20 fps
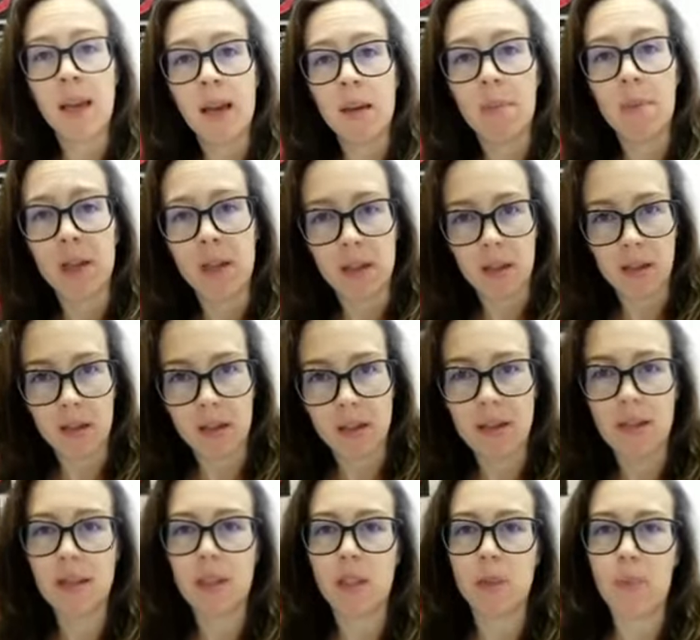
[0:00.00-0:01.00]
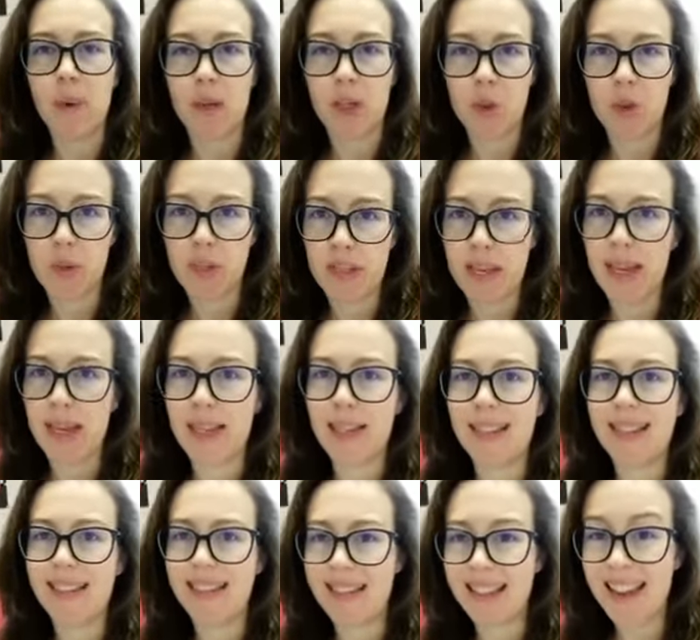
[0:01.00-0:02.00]
Because in Spanish we say
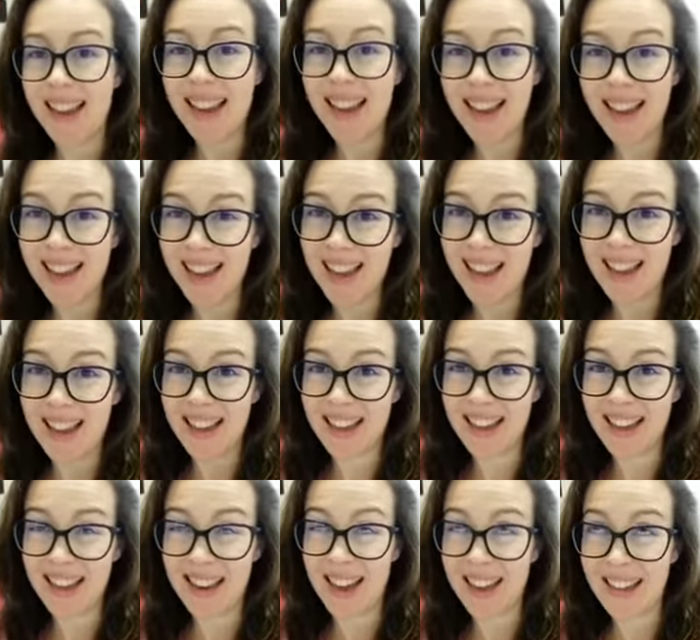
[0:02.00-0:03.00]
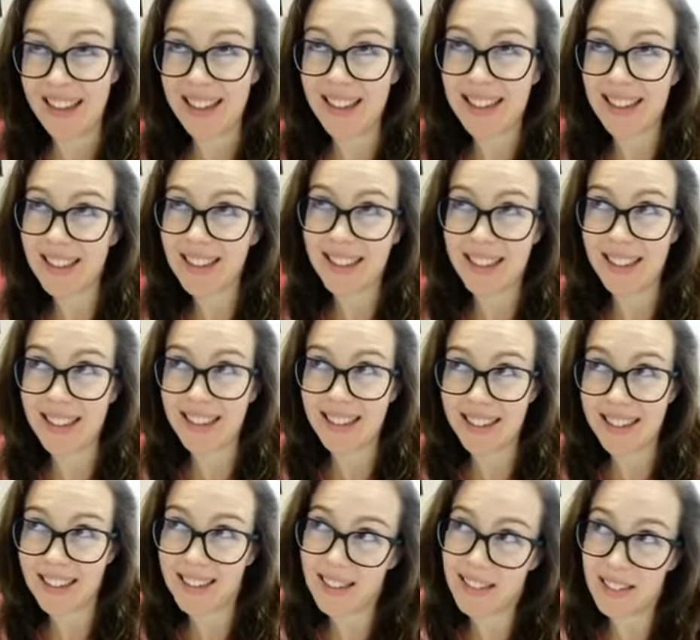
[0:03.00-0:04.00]
te, like uh,
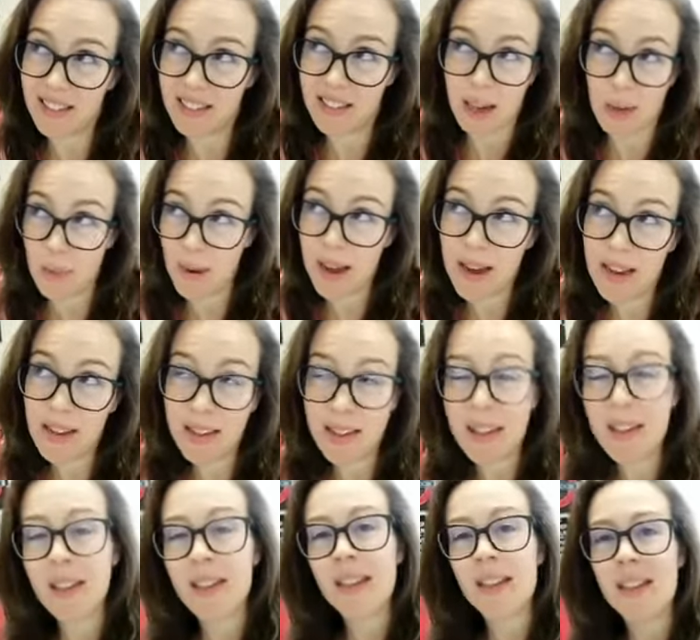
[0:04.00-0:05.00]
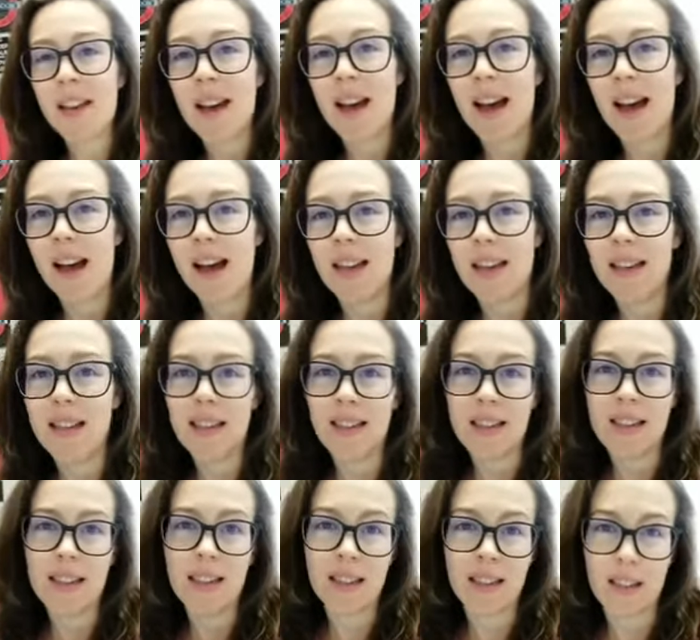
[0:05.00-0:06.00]
tabla, and in
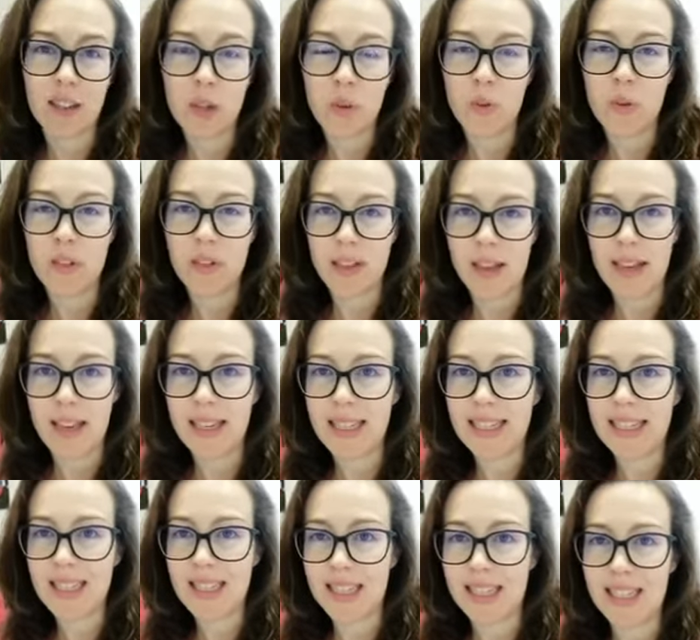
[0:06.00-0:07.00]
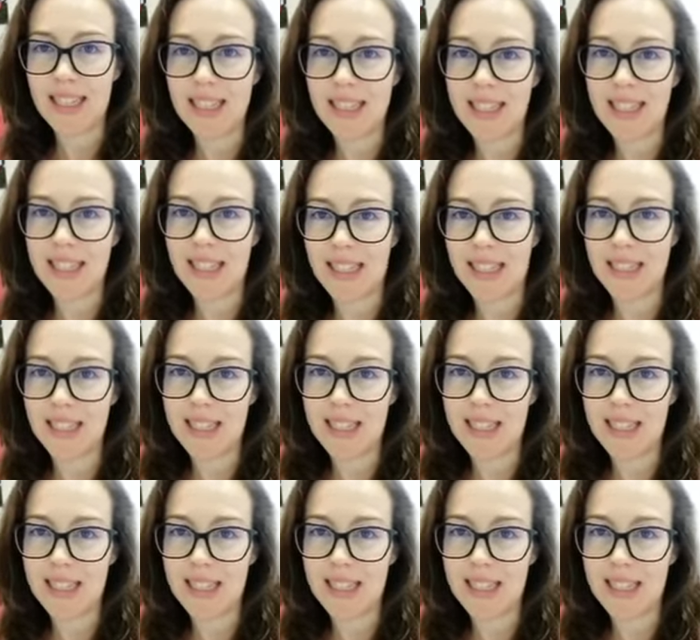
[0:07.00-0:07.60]
English we say t, t,